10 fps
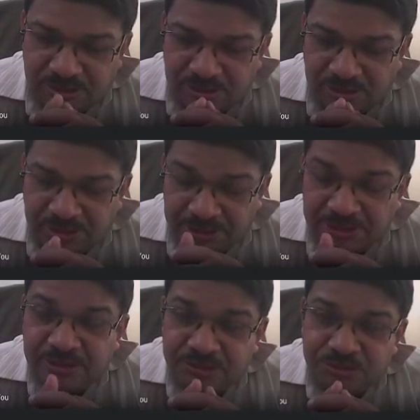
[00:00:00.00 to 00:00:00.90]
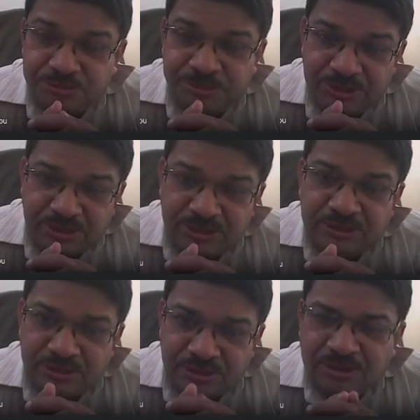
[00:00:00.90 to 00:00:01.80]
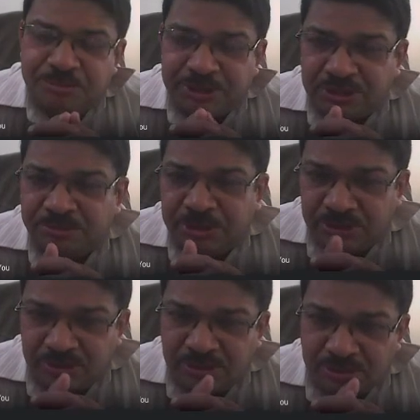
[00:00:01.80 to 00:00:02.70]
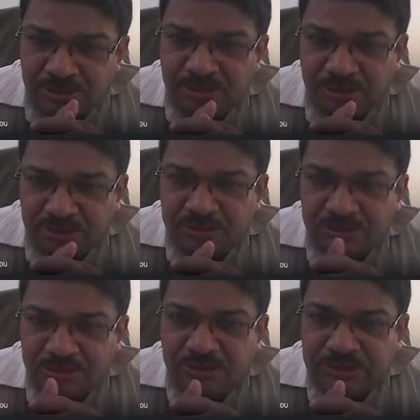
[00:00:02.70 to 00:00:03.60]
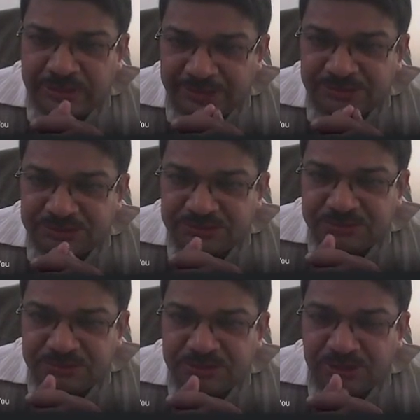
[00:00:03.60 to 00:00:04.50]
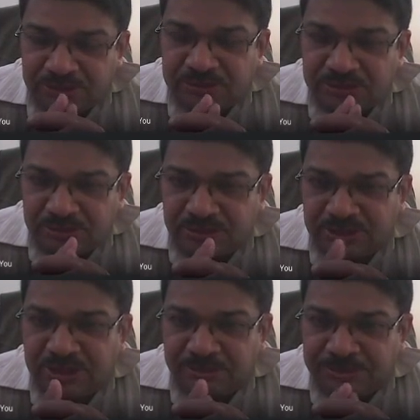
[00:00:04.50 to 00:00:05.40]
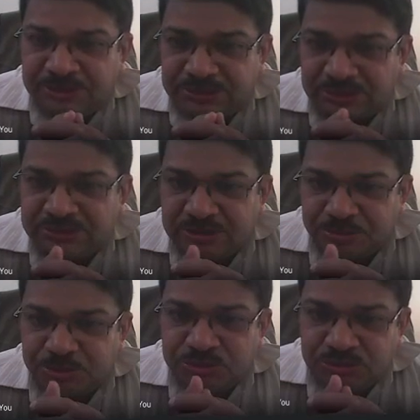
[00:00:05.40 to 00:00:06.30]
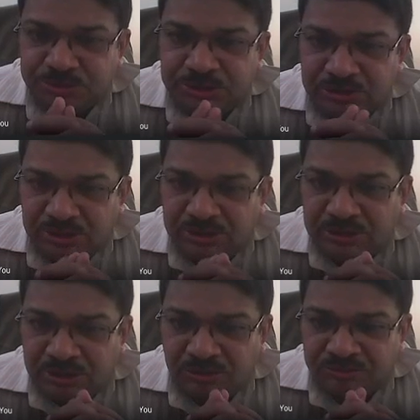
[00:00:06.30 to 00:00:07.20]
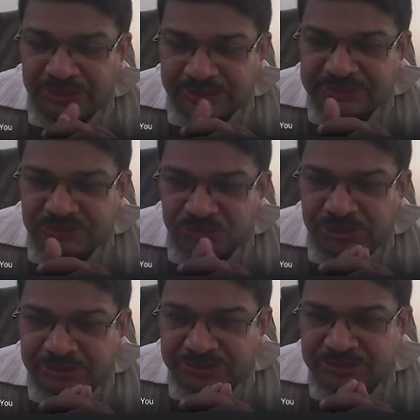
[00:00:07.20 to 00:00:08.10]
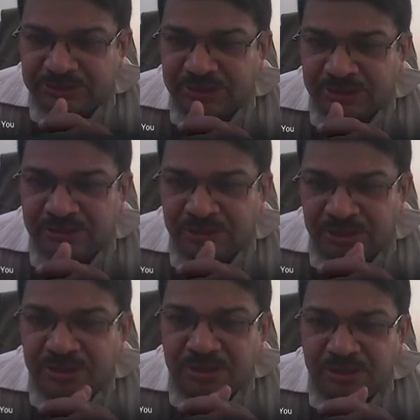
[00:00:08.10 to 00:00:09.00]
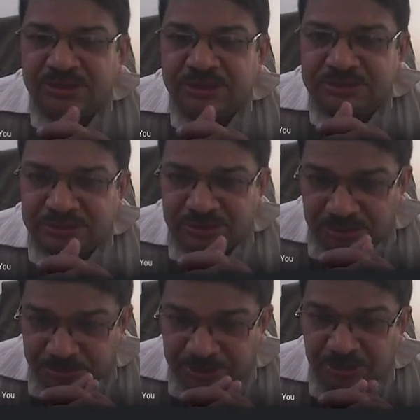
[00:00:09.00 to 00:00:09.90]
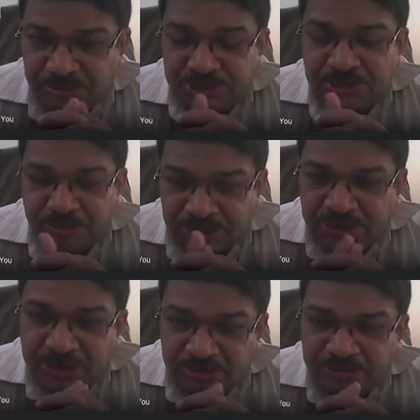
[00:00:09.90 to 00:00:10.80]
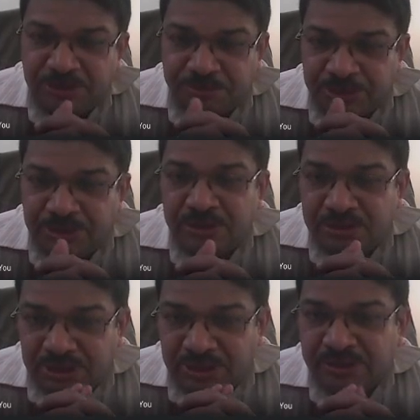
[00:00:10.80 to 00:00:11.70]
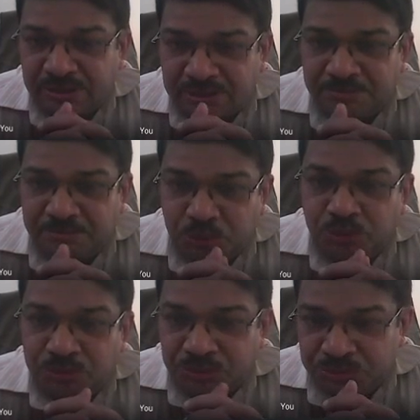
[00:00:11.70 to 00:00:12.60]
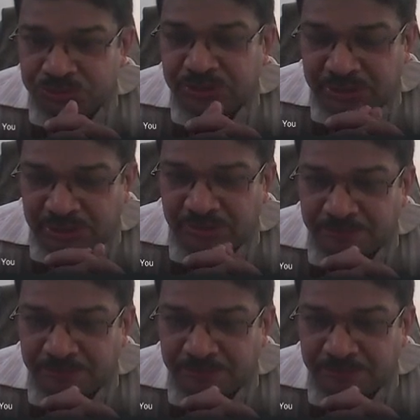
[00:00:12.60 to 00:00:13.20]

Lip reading: intended to be in repairable range. The damage is supposed to be to the extent that it is repairable. The building can be repaired and put to use again.